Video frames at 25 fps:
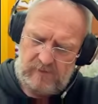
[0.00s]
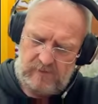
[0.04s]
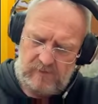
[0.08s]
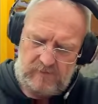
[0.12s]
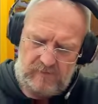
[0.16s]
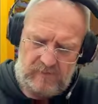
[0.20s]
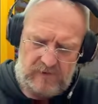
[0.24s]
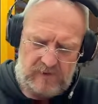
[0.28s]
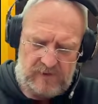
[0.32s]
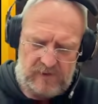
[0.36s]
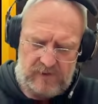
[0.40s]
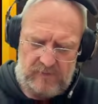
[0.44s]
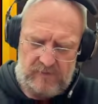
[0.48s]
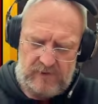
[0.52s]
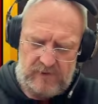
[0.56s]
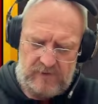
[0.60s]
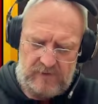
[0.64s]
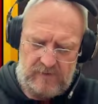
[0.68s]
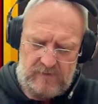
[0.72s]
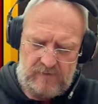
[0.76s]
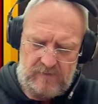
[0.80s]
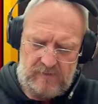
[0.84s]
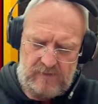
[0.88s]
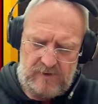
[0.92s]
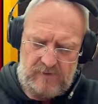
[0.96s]

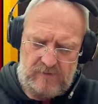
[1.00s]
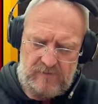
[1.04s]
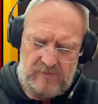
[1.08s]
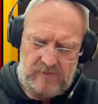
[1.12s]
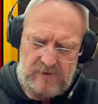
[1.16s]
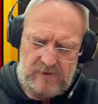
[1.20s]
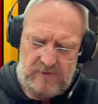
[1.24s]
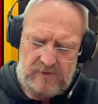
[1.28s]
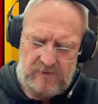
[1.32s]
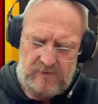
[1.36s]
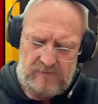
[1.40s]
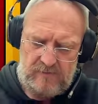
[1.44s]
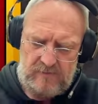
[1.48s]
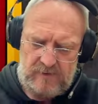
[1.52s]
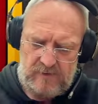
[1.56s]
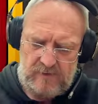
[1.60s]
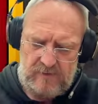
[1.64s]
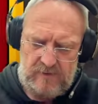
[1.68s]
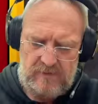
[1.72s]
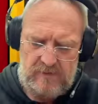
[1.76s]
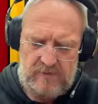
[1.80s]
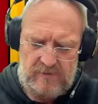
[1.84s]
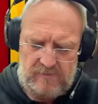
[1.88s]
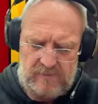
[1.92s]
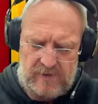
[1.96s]

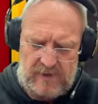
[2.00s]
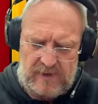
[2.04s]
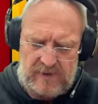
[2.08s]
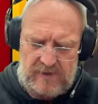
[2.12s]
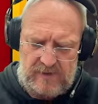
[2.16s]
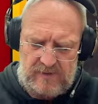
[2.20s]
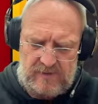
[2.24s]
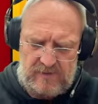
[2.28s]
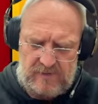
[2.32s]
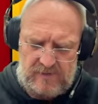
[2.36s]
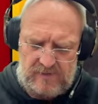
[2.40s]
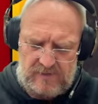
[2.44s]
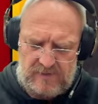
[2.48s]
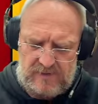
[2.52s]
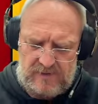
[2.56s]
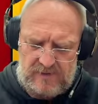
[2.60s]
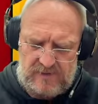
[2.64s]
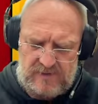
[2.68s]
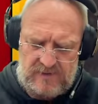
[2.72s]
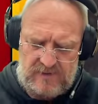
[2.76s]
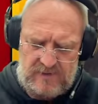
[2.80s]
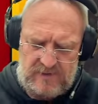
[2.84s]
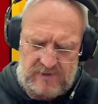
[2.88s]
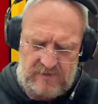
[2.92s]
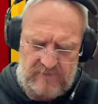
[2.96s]
Lucky 13,
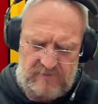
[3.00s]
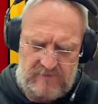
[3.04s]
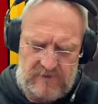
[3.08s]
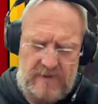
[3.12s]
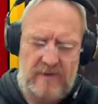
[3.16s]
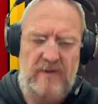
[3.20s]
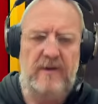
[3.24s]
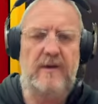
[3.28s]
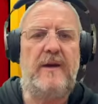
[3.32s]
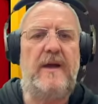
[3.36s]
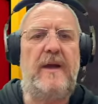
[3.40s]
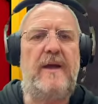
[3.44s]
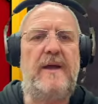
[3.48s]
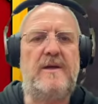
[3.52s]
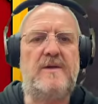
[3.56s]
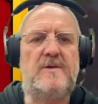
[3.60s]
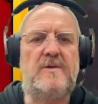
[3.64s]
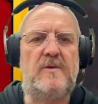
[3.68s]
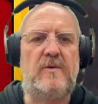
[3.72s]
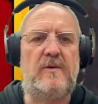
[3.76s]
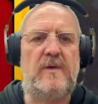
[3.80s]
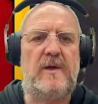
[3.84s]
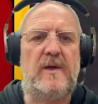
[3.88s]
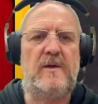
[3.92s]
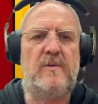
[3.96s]
Cinderella and
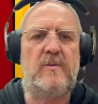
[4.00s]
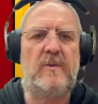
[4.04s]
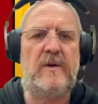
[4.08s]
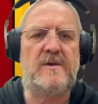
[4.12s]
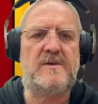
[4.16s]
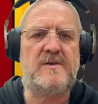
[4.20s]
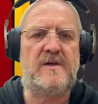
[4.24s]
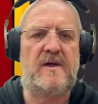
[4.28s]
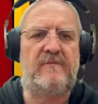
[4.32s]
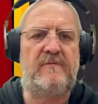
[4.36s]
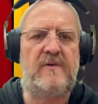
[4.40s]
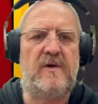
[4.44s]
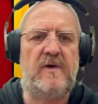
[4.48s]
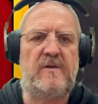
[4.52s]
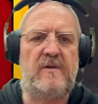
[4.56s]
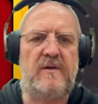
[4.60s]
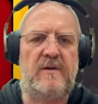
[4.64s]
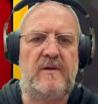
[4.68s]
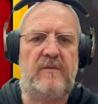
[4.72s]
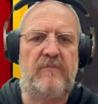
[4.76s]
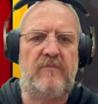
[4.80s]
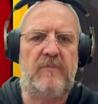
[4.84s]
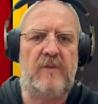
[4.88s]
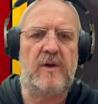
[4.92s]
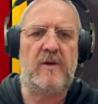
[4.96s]
Angel. They're the ones I've got
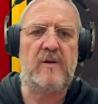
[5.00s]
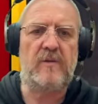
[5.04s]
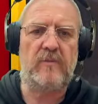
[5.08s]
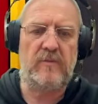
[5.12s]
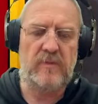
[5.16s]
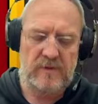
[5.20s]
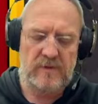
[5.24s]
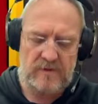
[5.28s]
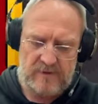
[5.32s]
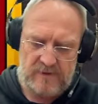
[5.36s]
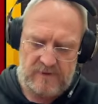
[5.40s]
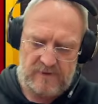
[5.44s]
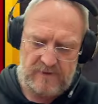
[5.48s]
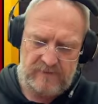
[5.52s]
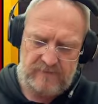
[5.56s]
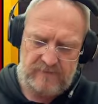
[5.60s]
at the moment.